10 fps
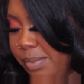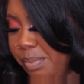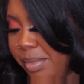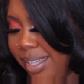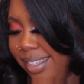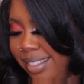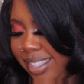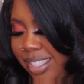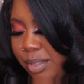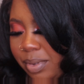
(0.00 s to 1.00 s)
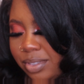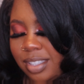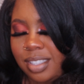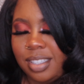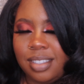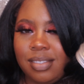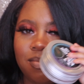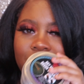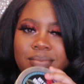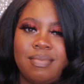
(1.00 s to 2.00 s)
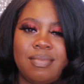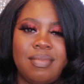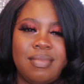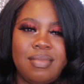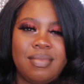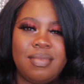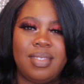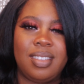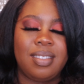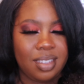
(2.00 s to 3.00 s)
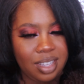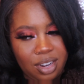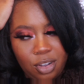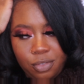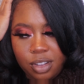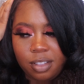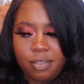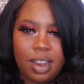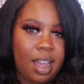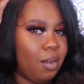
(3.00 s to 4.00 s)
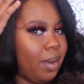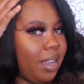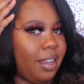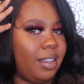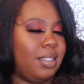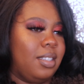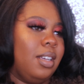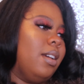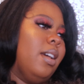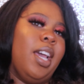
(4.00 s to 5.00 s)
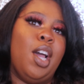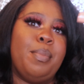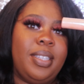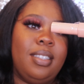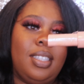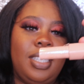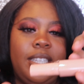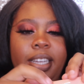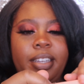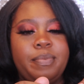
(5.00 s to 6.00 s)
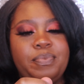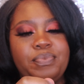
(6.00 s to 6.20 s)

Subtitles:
But it's supposed to, you know, for the flyaways, helps it stick.